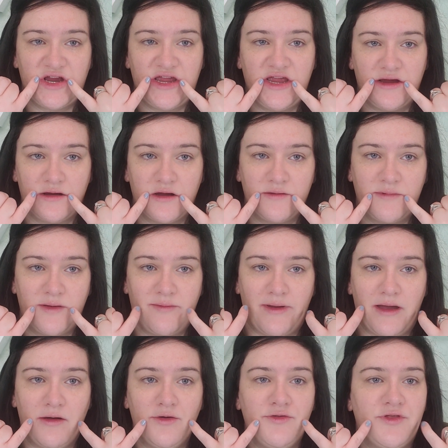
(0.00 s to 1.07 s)
right here on my
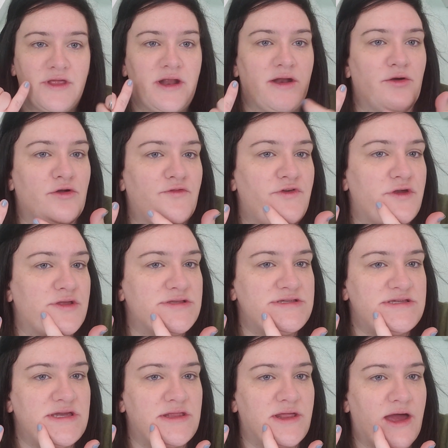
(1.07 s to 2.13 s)
mouth, and I don't know if you can
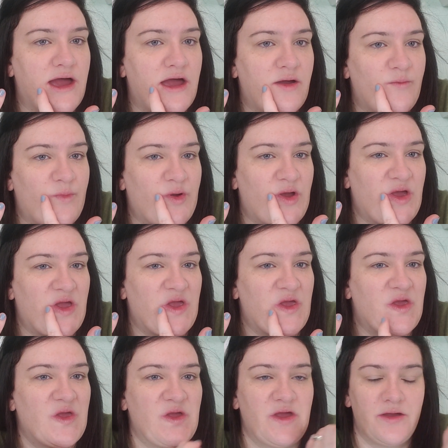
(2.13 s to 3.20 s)
see that,
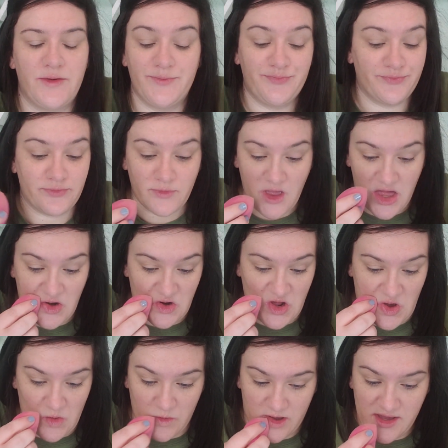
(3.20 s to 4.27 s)
but I don't
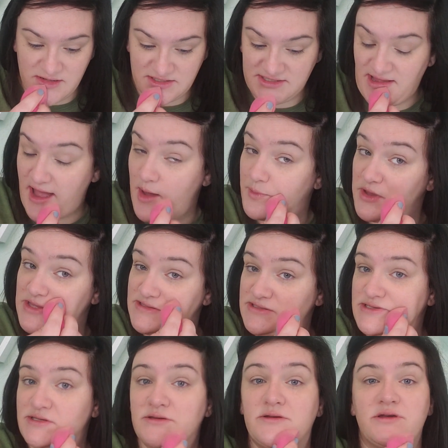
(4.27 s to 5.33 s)
know. It just
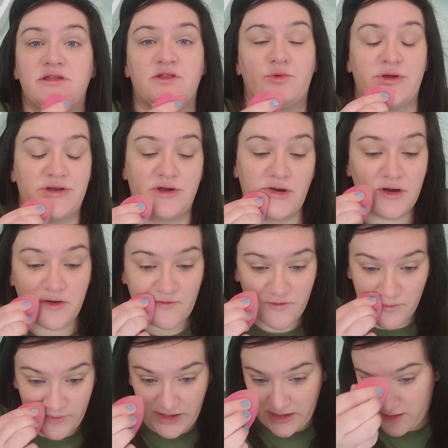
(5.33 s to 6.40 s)
happens in the winter
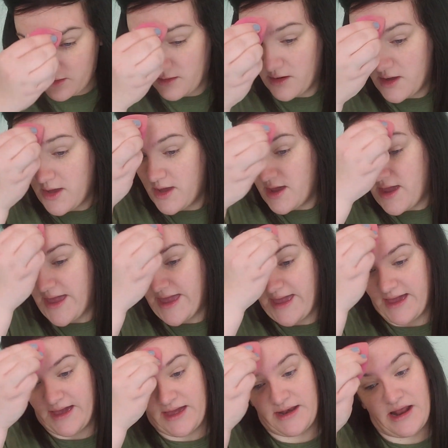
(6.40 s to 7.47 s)
for me.
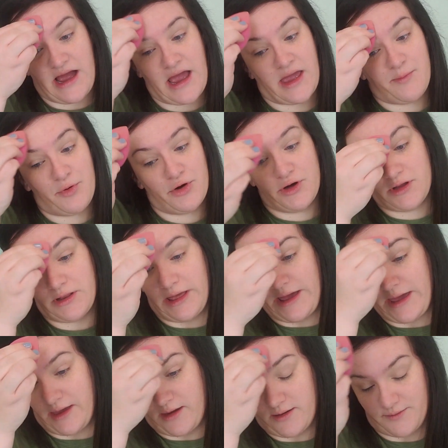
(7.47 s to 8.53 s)
And I put
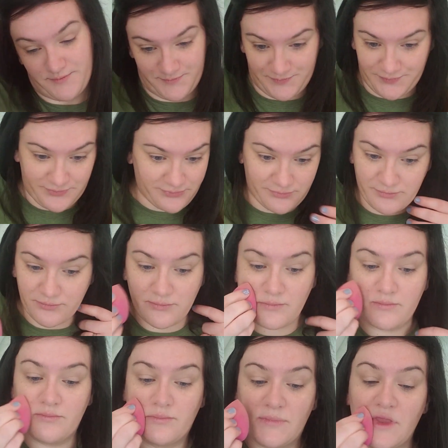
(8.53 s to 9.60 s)
like
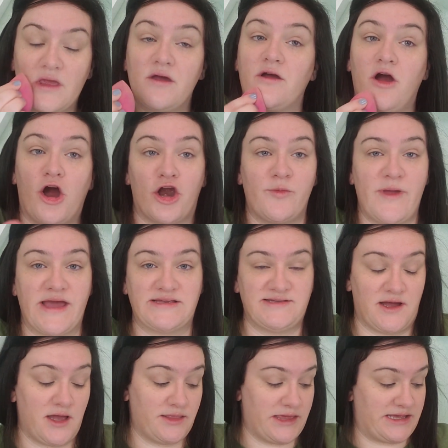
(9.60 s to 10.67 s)
Carmex
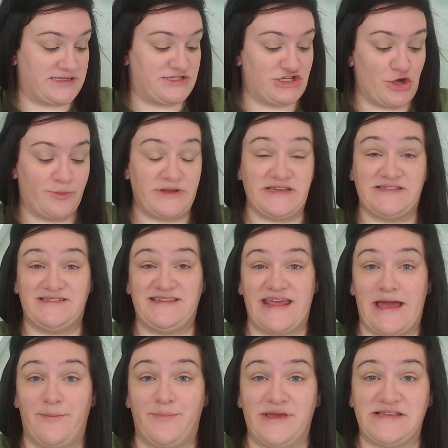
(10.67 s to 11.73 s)
on like it's nobody's
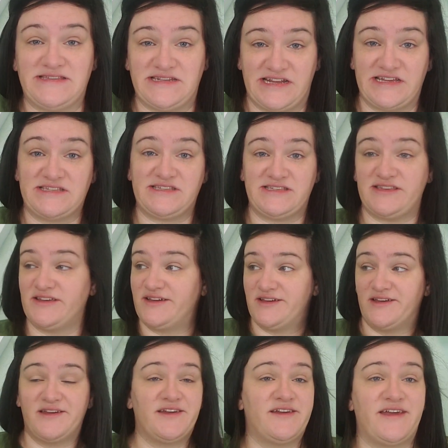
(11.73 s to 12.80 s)
damn business,
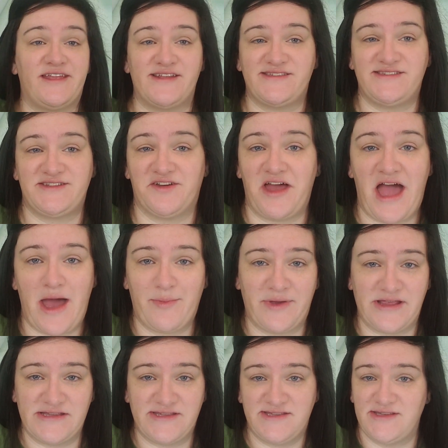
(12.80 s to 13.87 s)
and it still
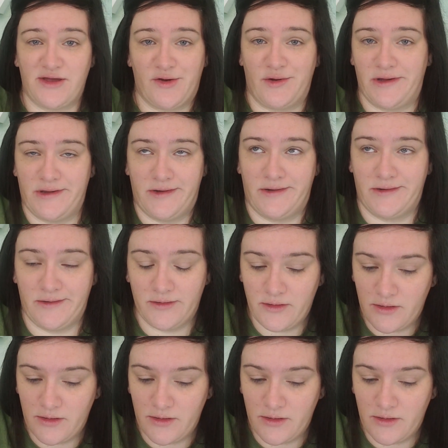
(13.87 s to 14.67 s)
happens. So I